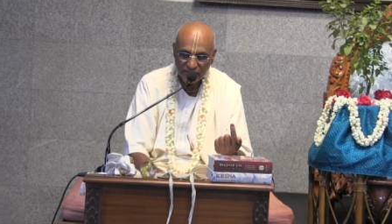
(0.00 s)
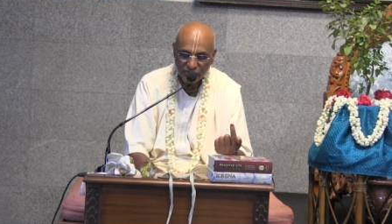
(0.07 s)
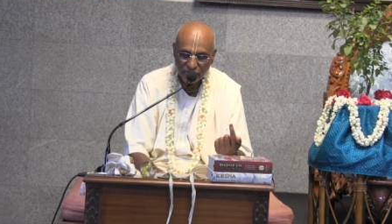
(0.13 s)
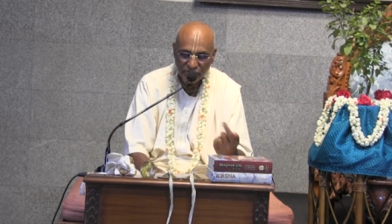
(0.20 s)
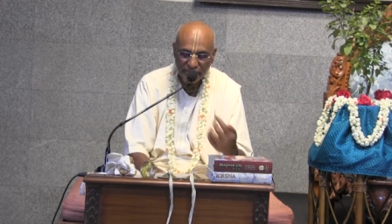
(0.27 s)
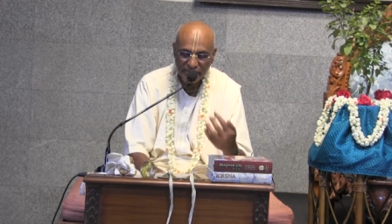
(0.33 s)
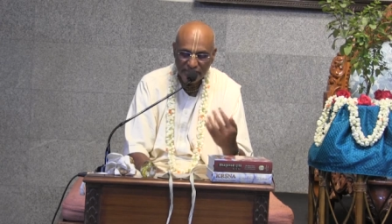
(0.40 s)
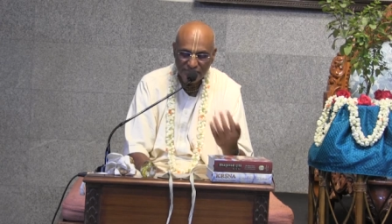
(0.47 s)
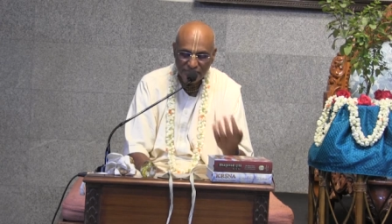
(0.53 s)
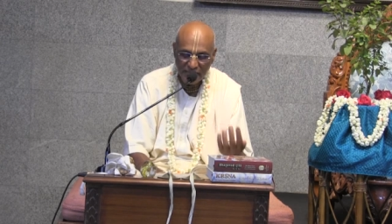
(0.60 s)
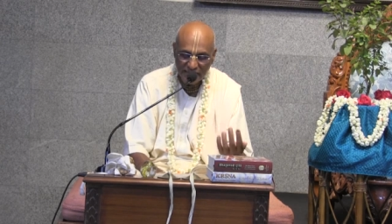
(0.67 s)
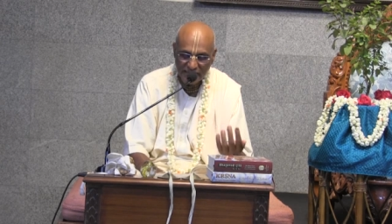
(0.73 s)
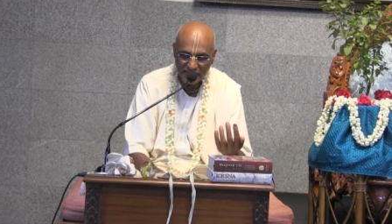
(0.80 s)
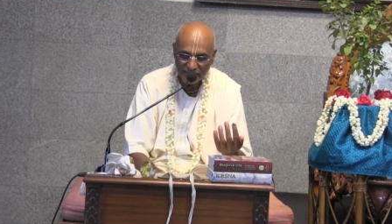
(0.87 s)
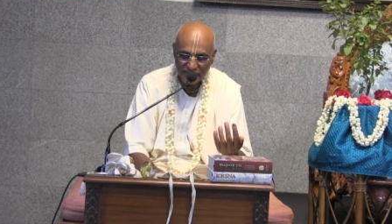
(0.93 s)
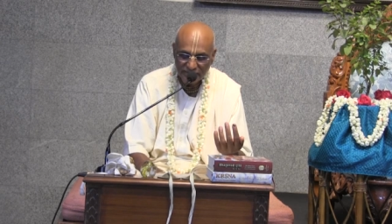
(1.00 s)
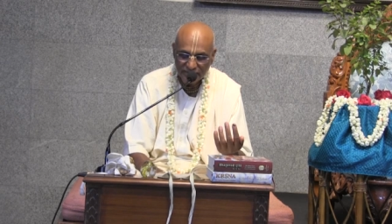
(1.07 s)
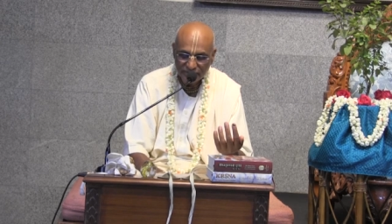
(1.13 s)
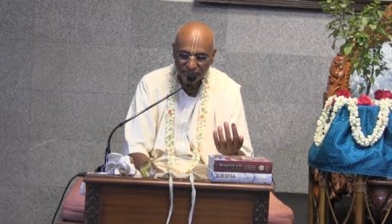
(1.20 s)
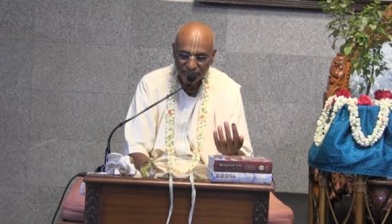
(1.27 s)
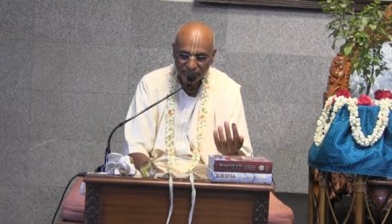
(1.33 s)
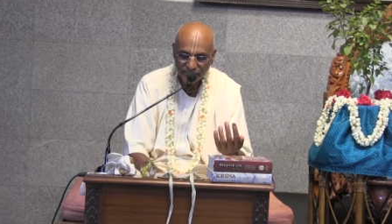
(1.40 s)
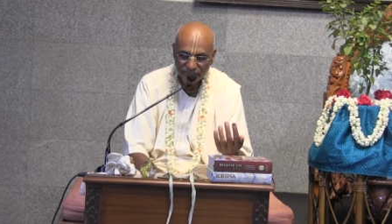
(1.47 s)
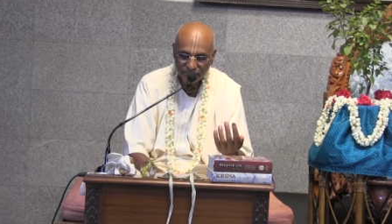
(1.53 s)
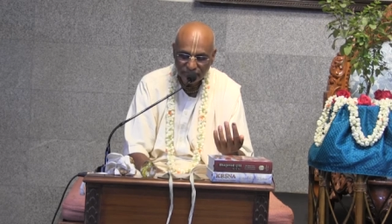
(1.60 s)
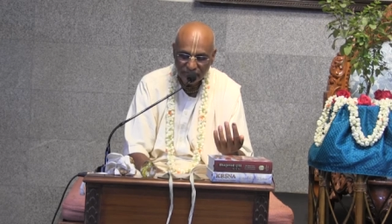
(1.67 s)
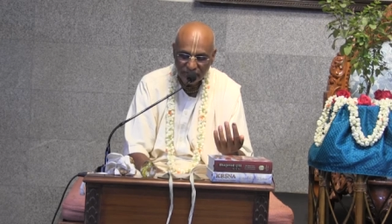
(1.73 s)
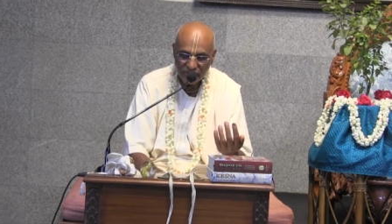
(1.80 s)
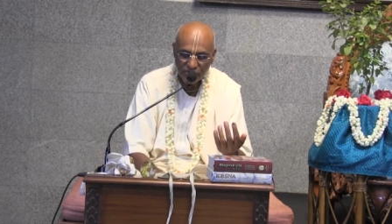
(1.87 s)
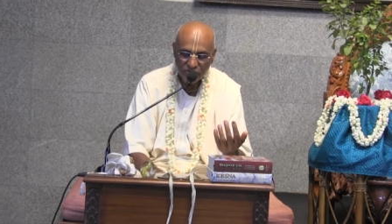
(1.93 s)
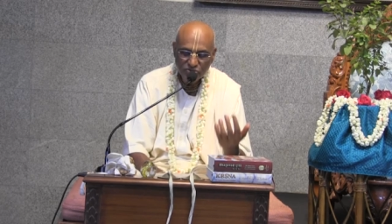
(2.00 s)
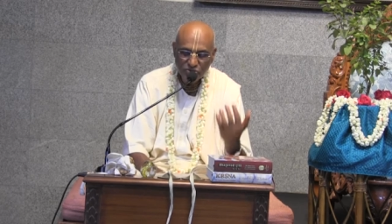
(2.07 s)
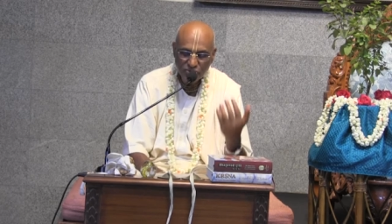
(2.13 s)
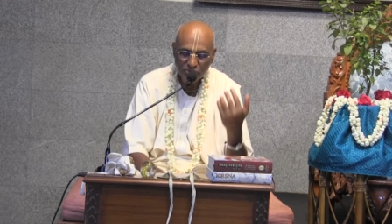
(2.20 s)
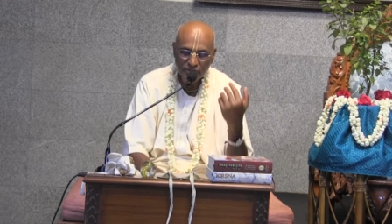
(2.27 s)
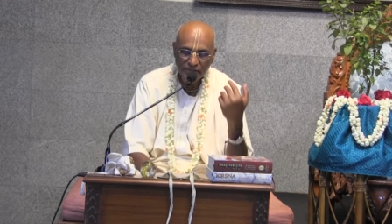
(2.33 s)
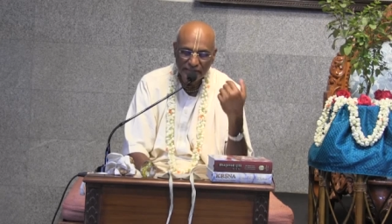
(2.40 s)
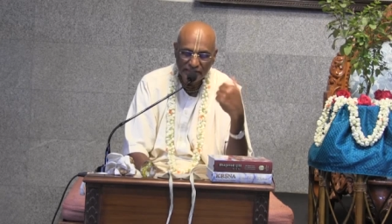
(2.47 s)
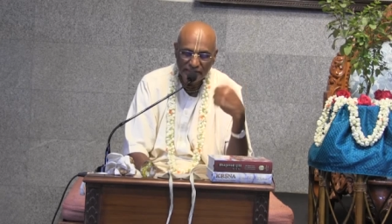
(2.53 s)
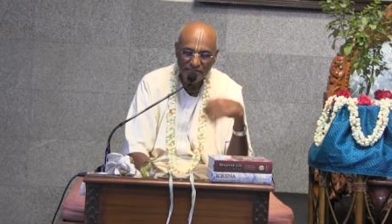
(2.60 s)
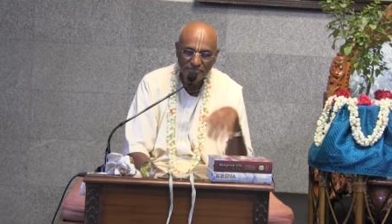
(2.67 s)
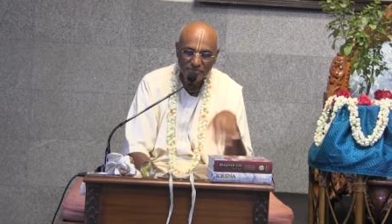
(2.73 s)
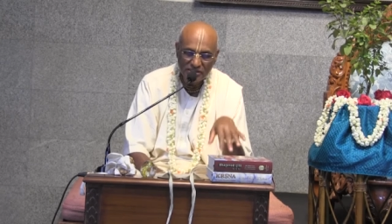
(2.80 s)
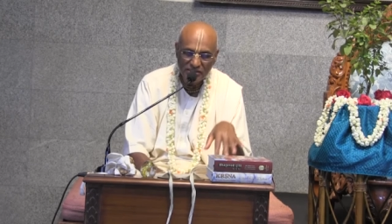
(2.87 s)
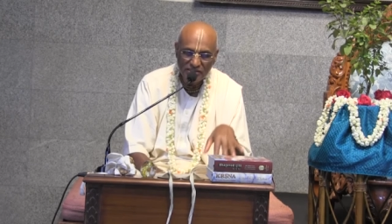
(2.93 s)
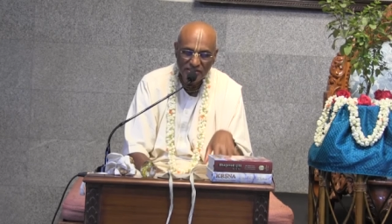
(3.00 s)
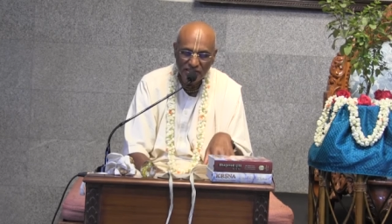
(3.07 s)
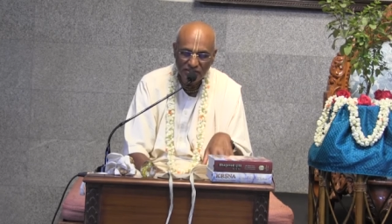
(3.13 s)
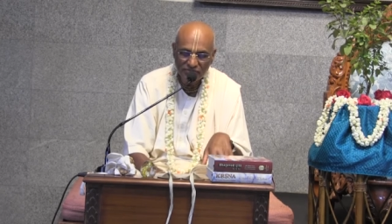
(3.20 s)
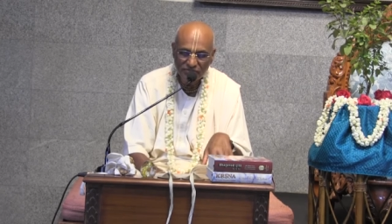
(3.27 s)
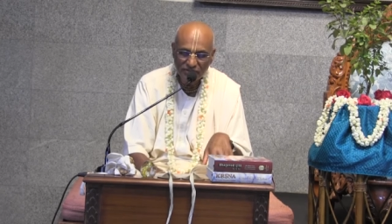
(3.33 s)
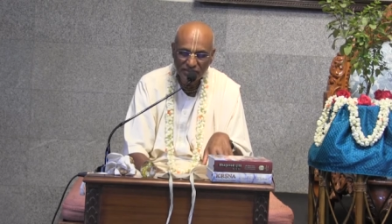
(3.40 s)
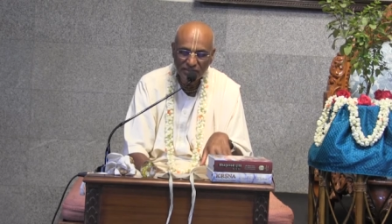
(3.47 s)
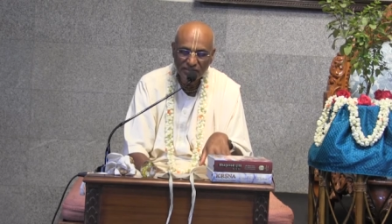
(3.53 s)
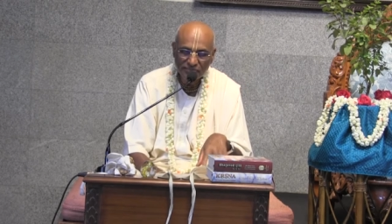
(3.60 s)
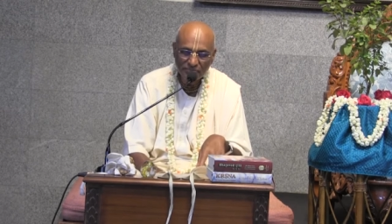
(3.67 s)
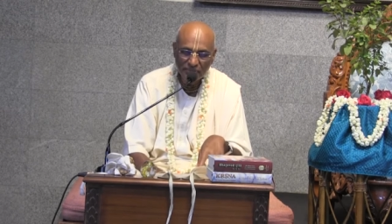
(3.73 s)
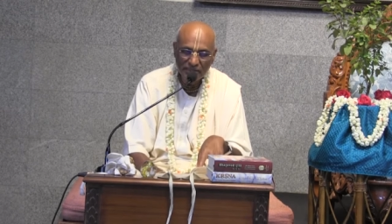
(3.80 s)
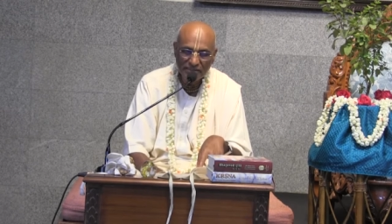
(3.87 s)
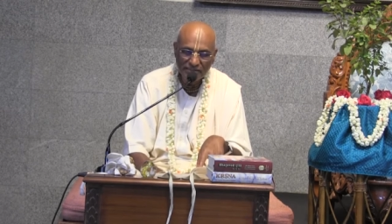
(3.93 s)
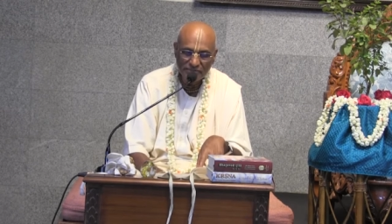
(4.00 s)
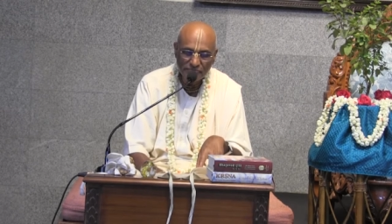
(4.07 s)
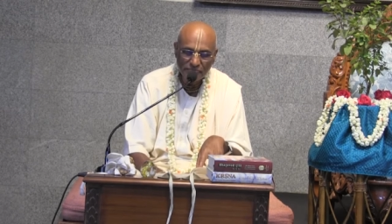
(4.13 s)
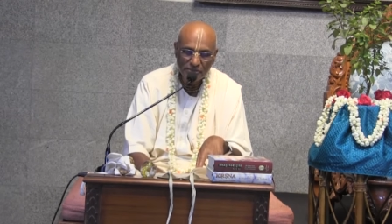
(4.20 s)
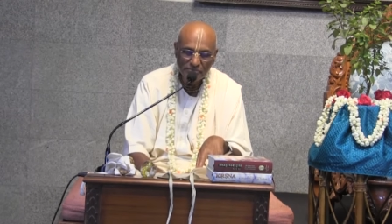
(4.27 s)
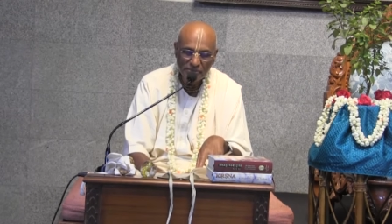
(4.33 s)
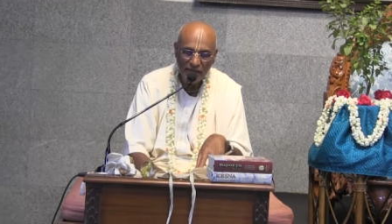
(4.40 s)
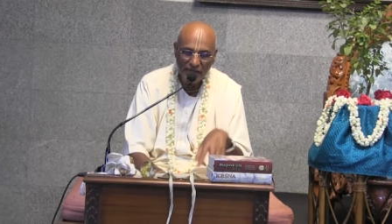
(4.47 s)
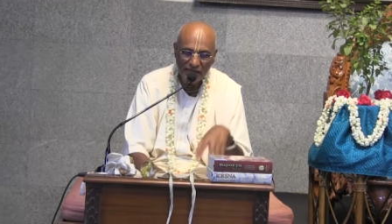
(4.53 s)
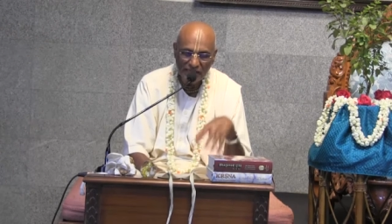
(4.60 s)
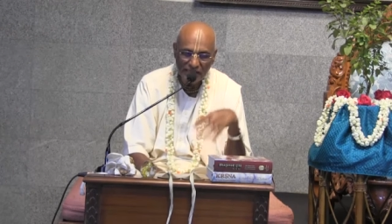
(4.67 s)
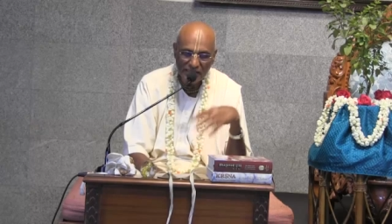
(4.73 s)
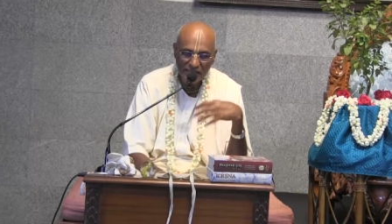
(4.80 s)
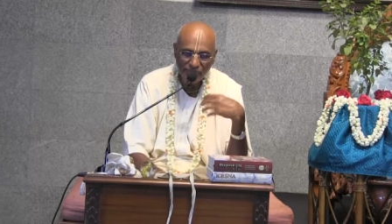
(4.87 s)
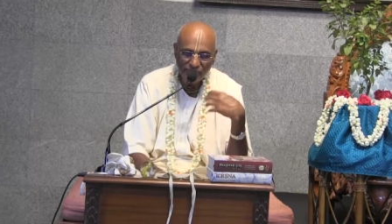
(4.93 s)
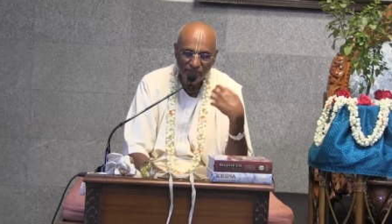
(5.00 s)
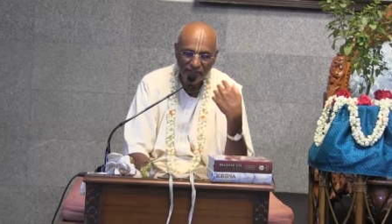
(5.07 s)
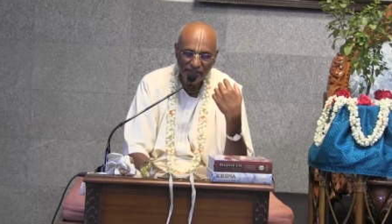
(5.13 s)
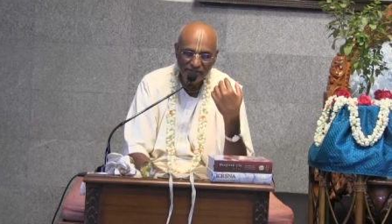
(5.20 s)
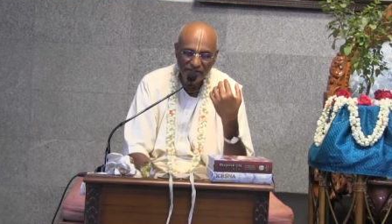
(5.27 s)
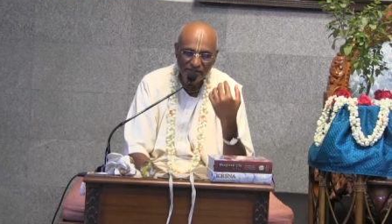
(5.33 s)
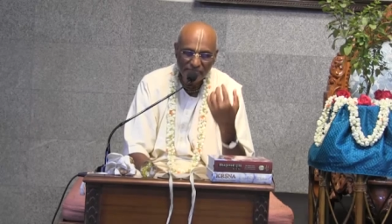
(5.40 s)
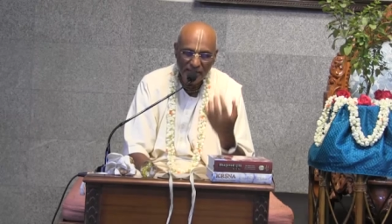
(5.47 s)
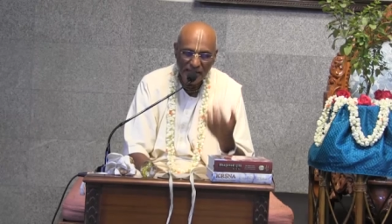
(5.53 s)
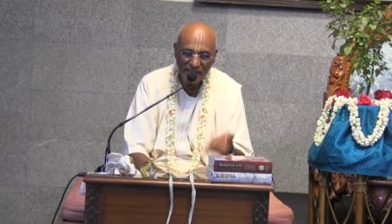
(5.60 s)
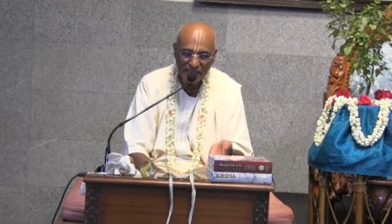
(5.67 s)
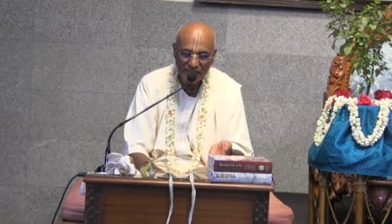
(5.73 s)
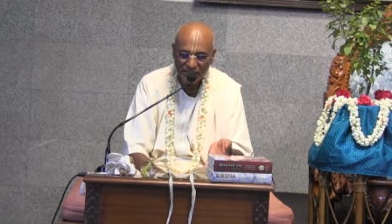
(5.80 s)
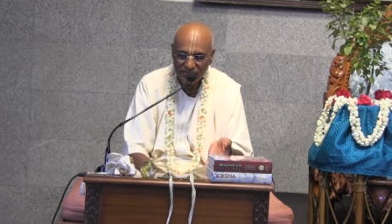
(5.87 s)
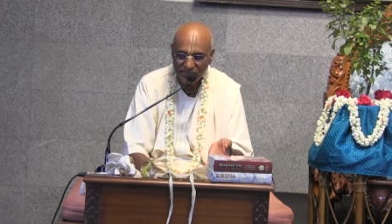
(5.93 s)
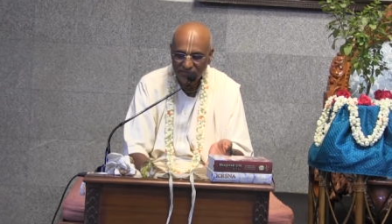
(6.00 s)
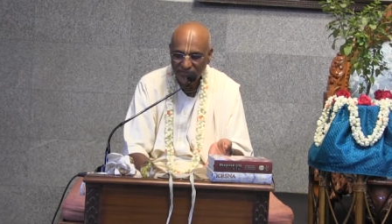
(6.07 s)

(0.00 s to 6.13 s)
So that is matter. So in this material world, by simply by identifying with matter,